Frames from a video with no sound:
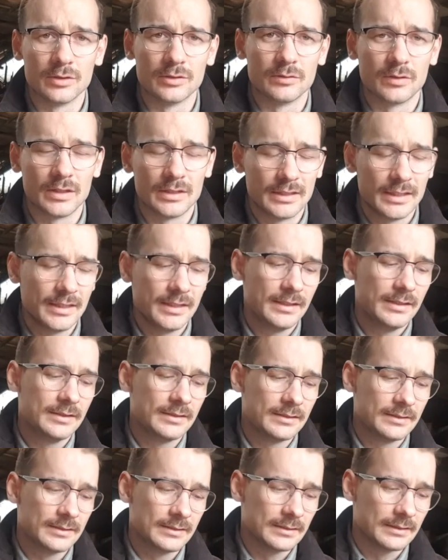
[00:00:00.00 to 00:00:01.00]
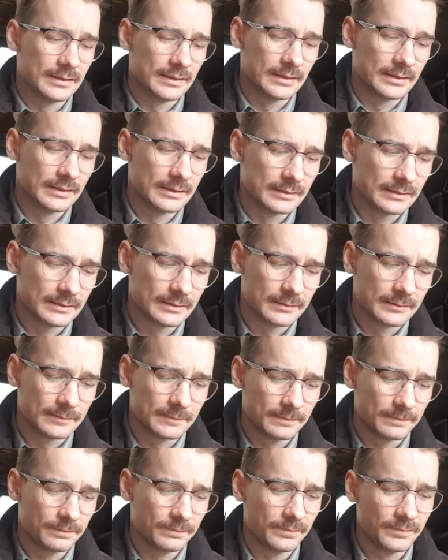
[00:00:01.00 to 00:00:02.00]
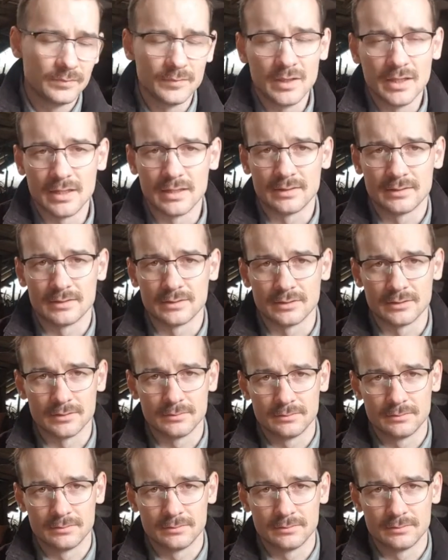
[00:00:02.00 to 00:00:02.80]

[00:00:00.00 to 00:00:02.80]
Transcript: I need? And yeah, so